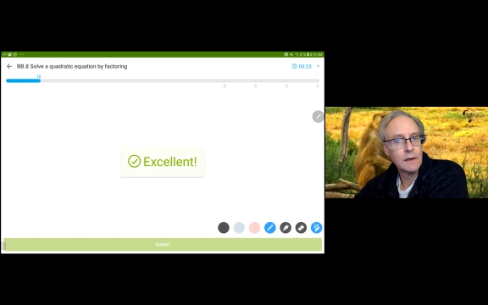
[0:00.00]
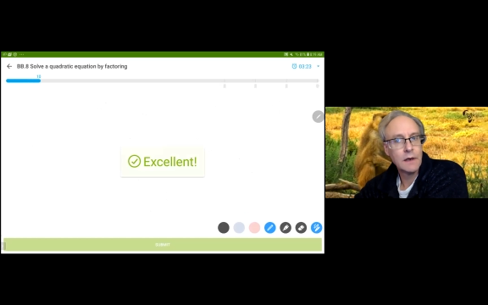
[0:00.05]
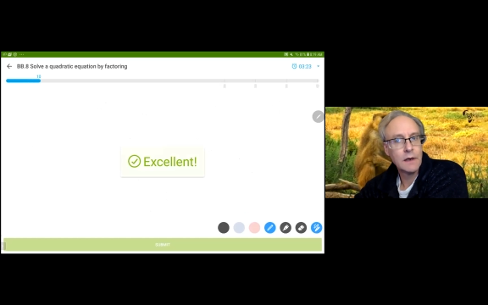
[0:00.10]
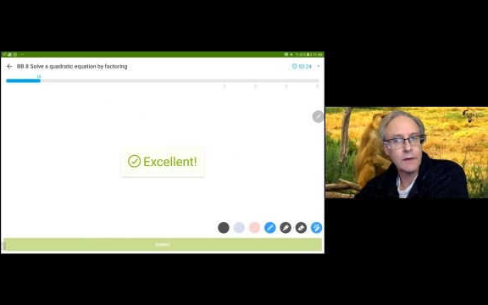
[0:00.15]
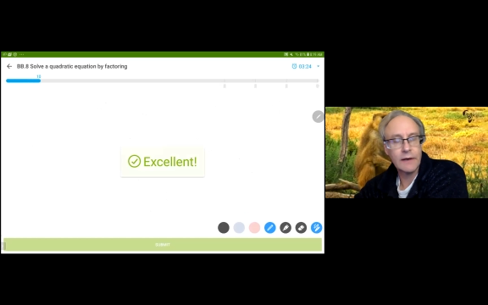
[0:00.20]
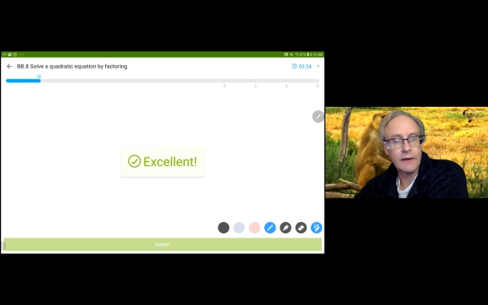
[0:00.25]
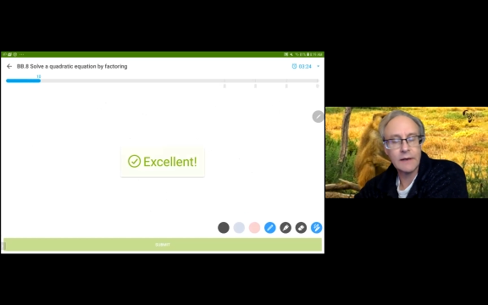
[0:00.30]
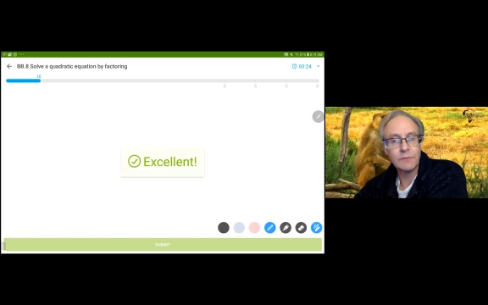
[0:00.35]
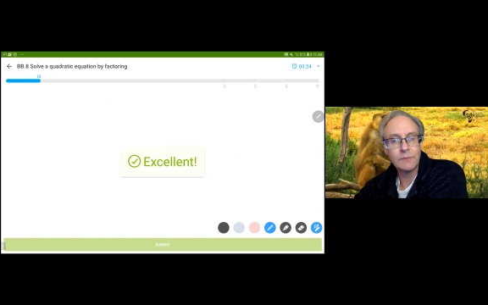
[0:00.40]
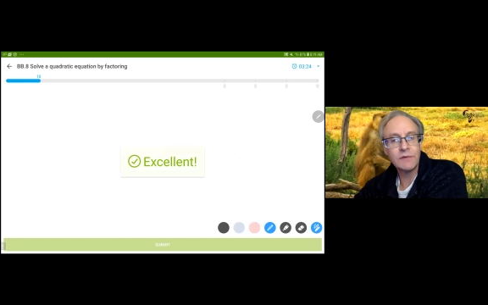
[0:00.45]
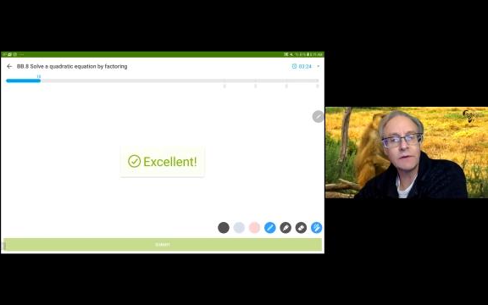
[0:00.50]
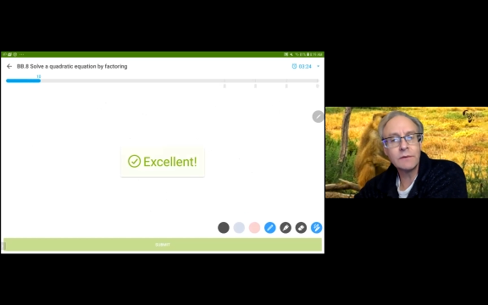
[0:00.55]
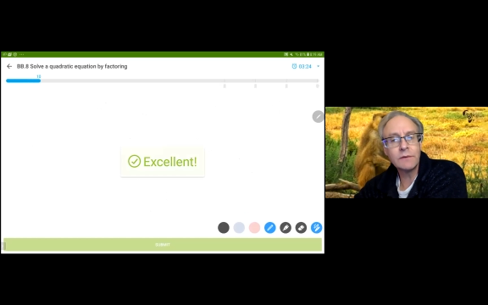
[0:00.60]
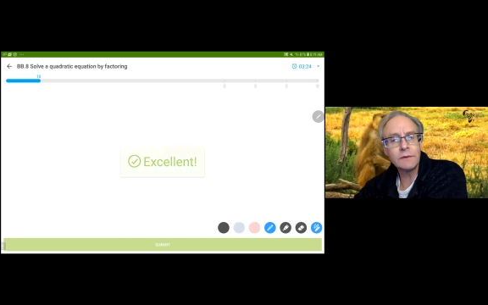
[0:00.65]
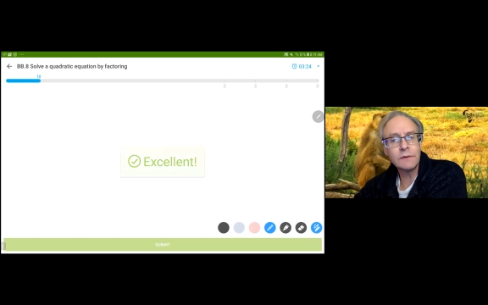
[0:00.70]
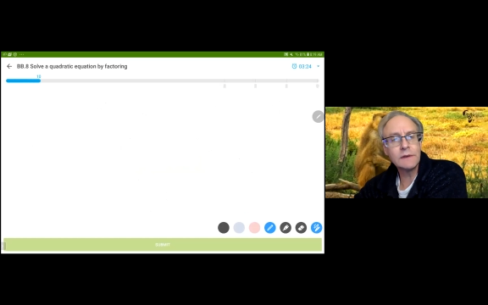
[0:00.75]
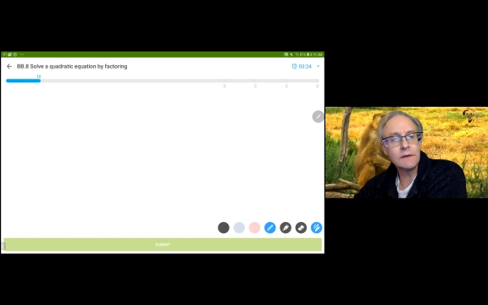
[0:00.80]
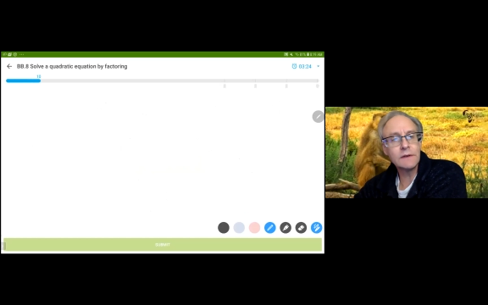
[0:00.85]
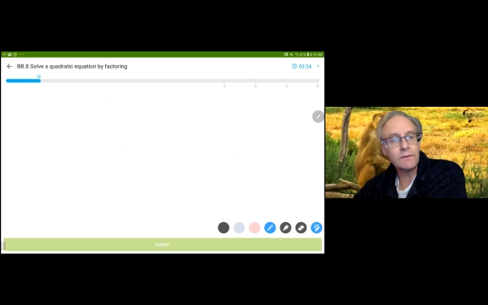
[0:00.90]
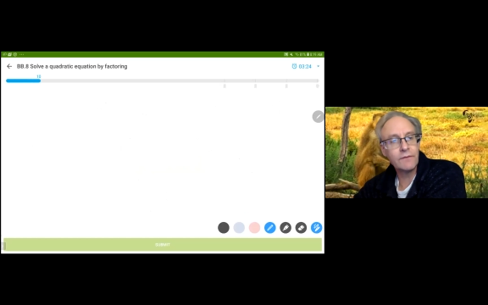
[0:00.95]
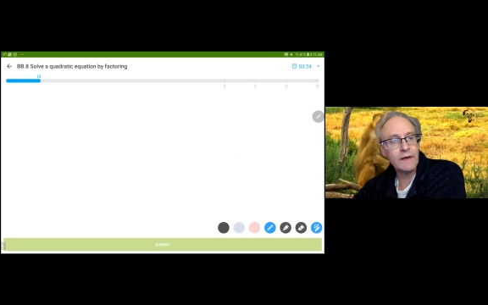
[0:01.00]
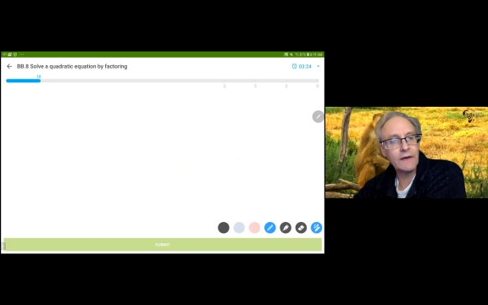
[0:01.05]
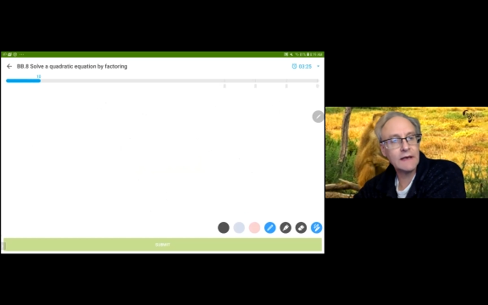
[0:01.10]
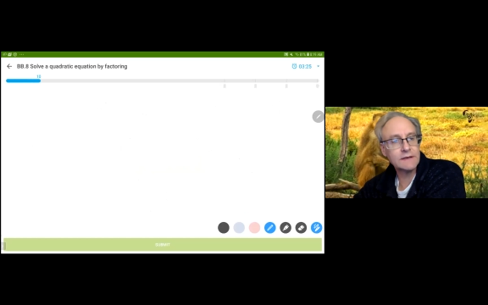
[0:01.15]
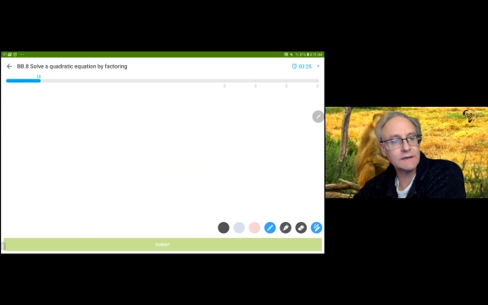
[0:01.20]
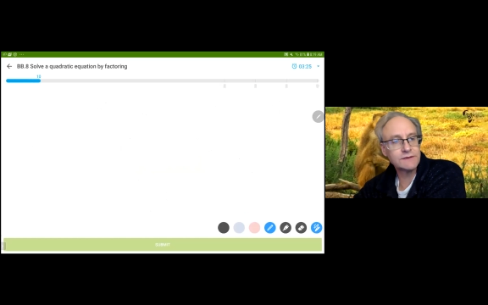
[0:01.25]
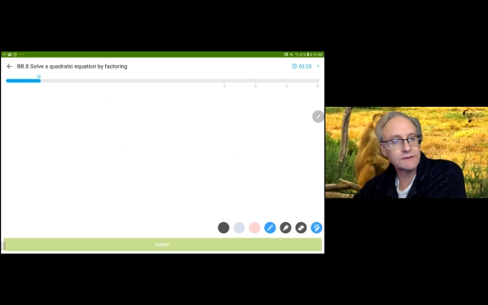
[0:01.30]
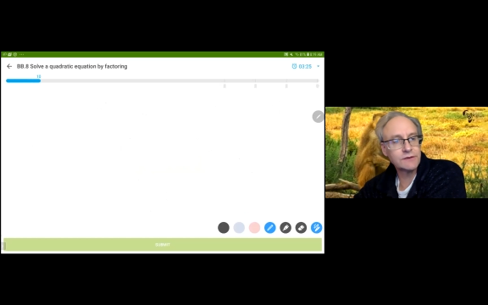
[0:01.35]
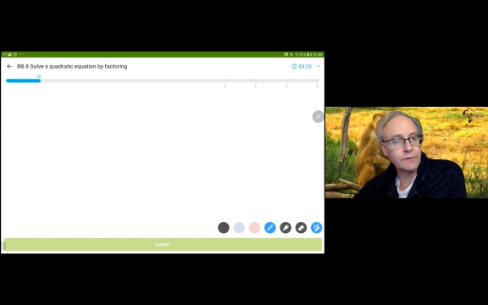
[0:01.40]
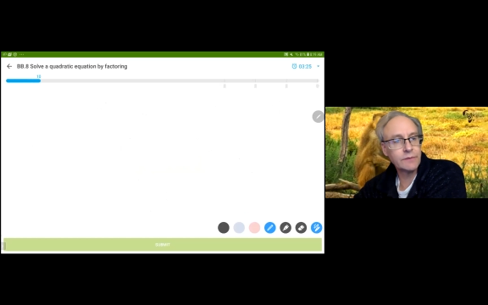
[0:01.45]
All right, I'm going to go a little
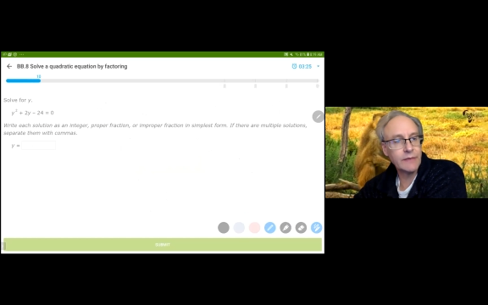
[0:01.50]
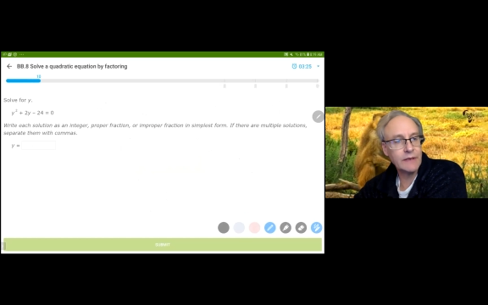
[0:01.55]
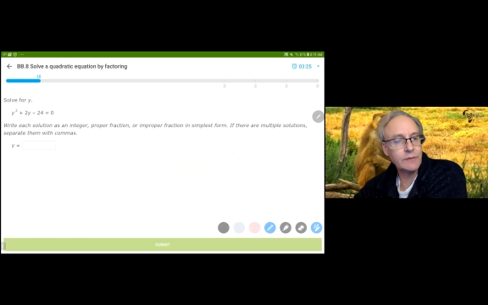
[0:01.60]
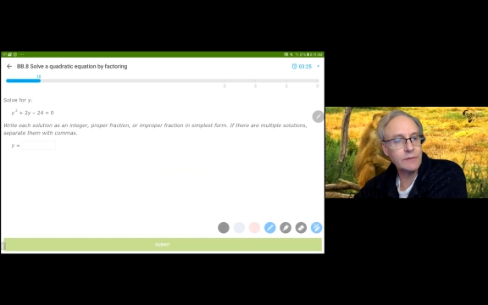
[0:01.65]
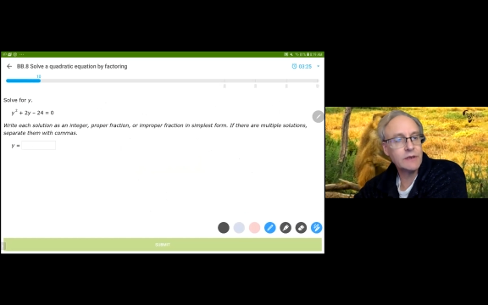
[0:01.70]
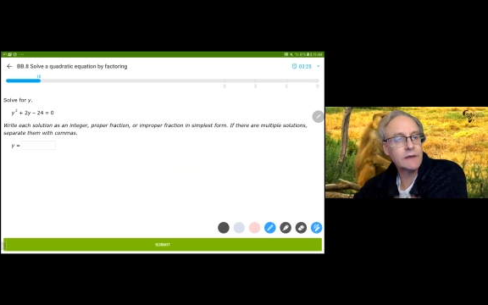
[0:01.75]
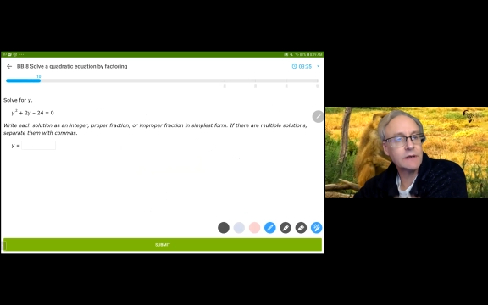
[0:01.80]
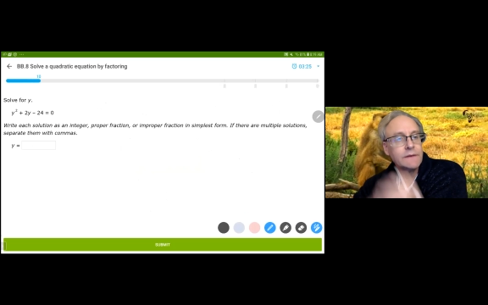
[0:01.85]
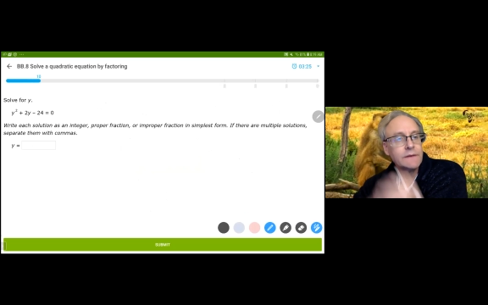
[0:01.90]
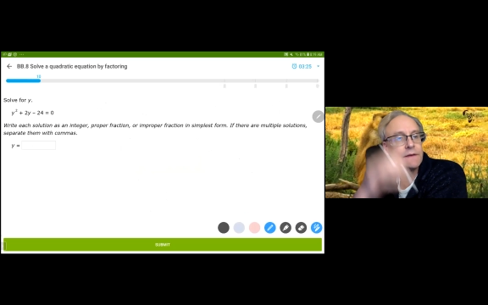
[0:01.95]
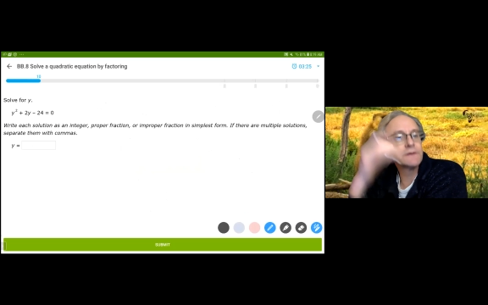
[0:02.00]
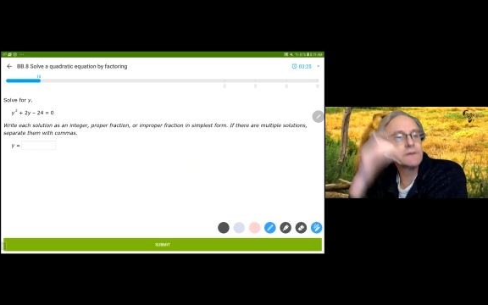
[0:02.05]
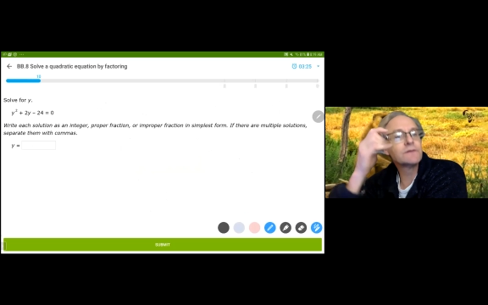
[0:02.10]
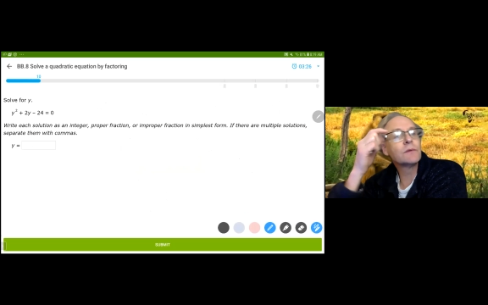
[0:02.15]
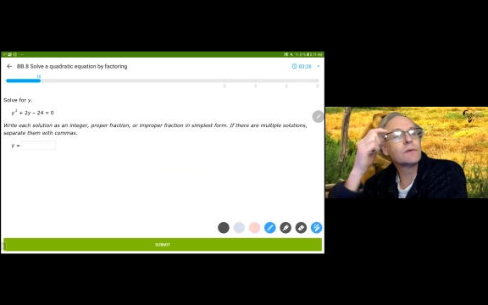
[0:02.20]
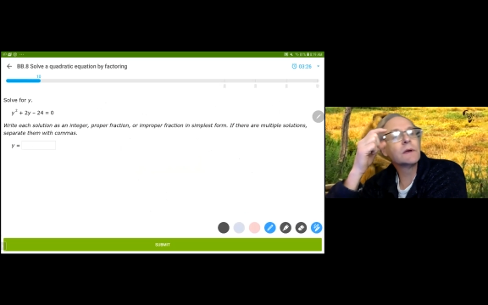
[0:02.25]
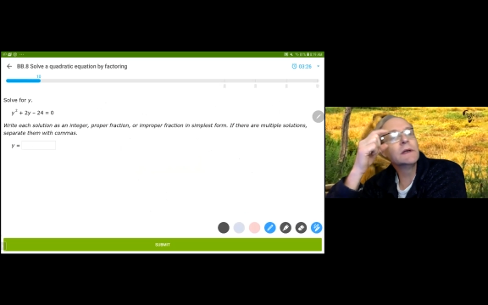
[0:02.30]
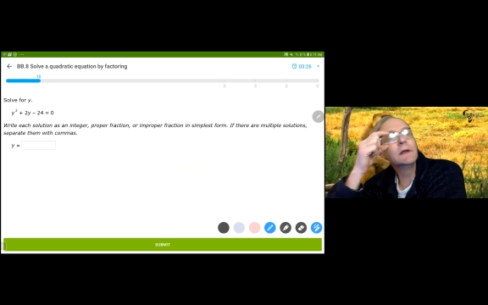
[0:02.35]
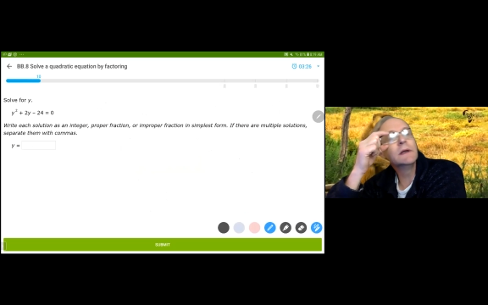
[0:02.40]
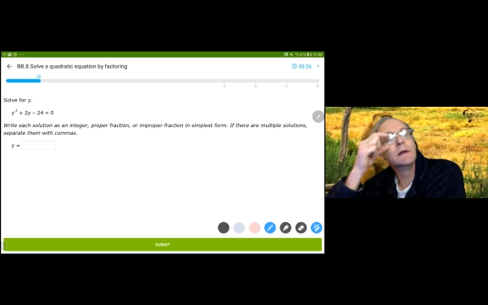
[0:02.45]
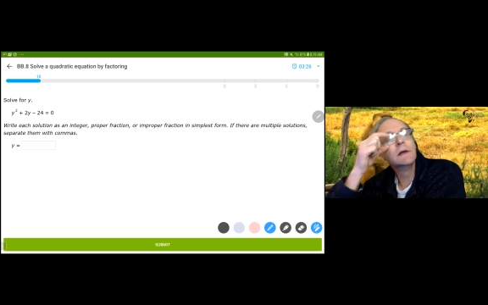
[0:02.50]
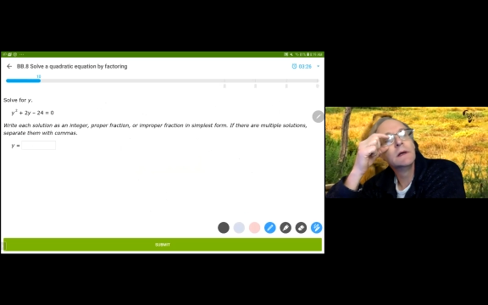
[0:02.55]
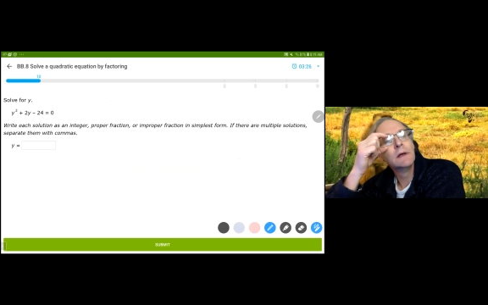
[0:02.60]
faster maybe on this one.